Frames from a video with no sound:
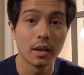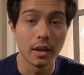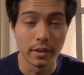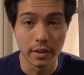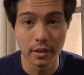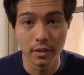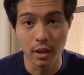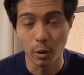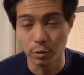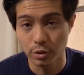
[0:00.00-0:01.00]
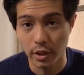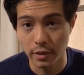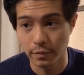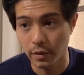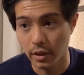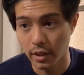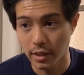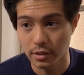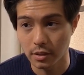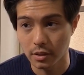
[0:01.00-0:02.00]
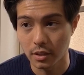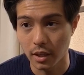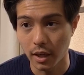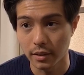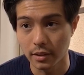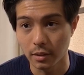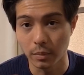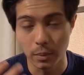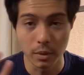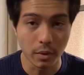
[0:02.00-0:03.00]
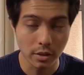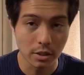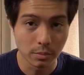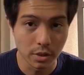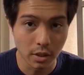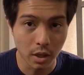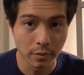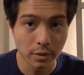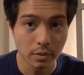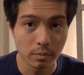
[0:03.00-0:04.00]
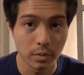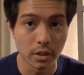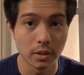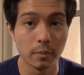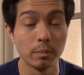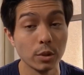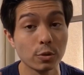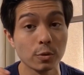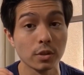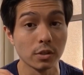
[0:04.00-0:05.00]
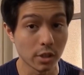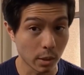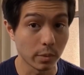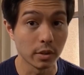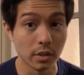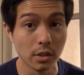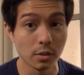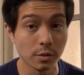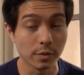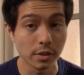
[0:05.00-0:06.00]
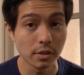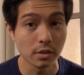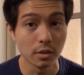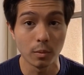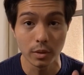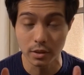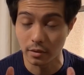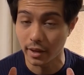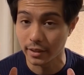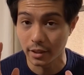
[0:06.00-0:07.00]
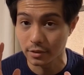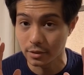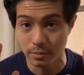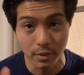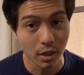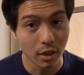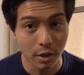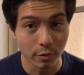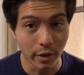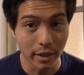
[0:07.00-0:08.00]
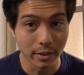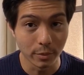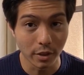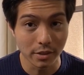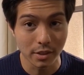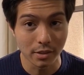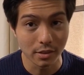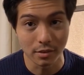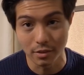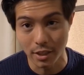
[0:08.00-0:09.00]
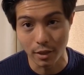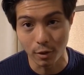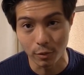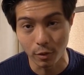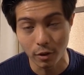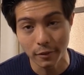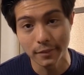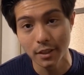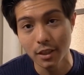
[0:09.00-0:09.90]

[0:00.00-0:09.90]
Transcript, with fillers: And then I would try and find answers that I think maybe the mark schemes didn't cover, but be sure to check with your teachers first. You don't want to write down some random nonsense and just get it all wrong.